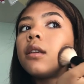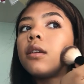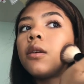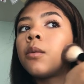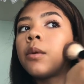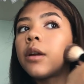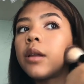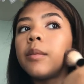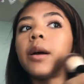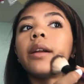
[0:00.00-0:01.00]
Don't
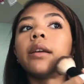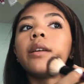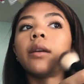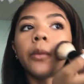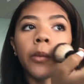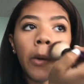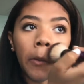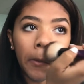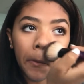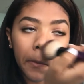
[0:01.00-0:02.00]
worry about it.
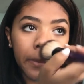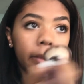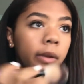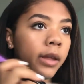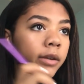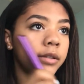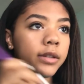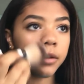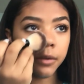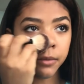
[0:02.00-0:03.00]
You'll
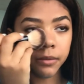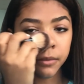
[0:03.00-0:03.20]
still